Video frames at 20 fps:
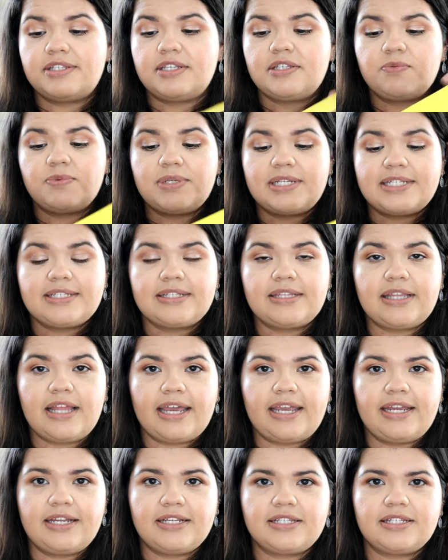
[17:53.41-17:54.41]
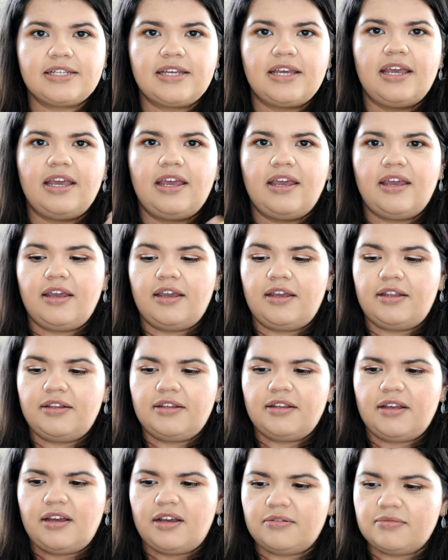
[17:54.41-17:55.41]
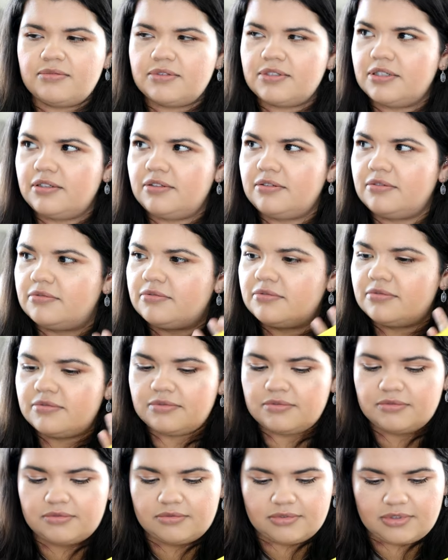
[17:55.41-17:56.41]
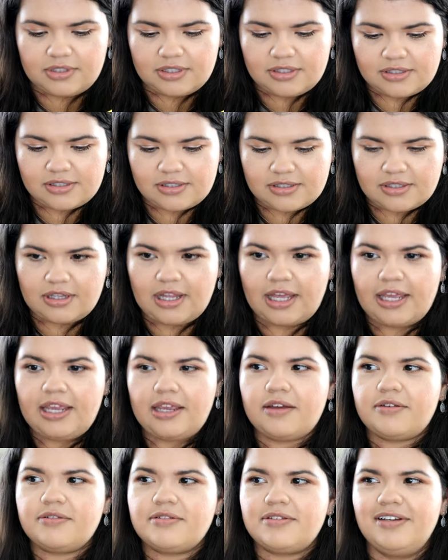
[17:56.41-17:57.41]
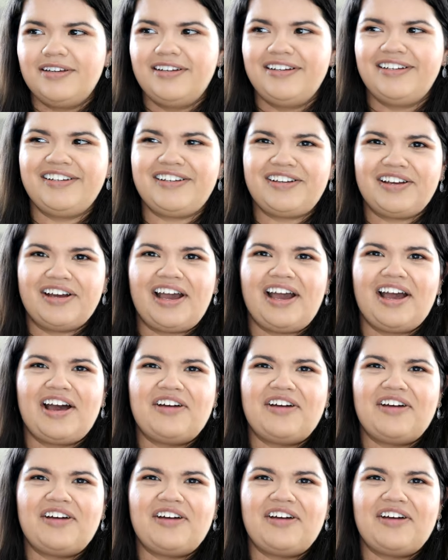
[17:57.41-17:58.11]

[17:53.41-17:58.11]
This one is light and I was like, this is light It's like